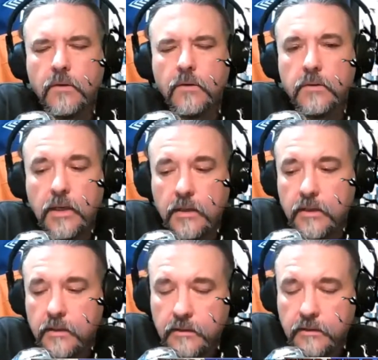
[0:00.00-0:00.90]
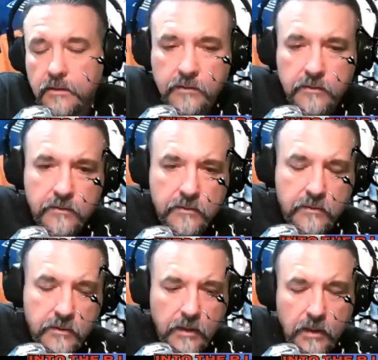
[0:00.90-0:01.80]
well, to say the least.
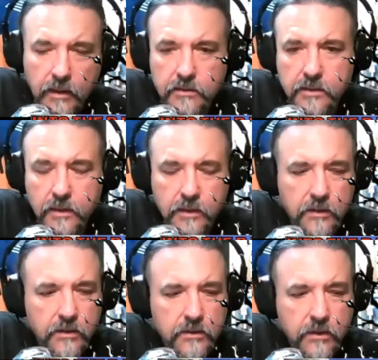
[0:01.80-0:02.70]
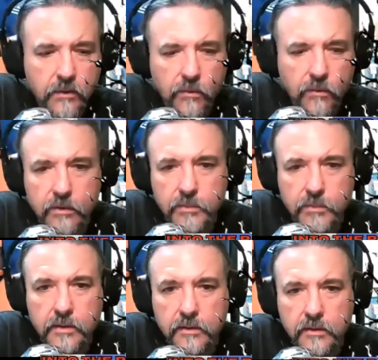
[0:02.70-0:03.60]
I'll tell you, go to
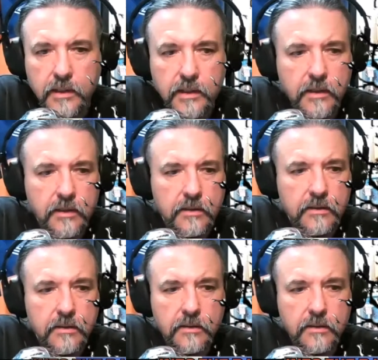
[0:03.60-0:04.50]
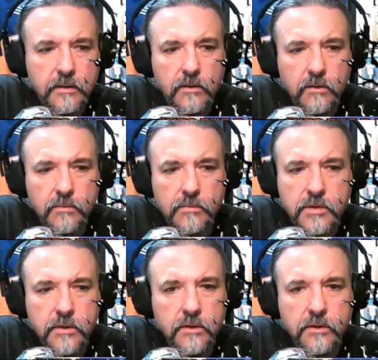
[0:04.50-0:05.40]
Walmart and get uh, a home
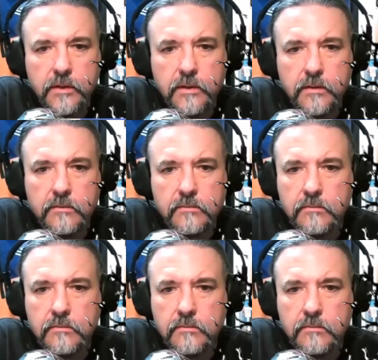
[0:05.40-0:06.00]
security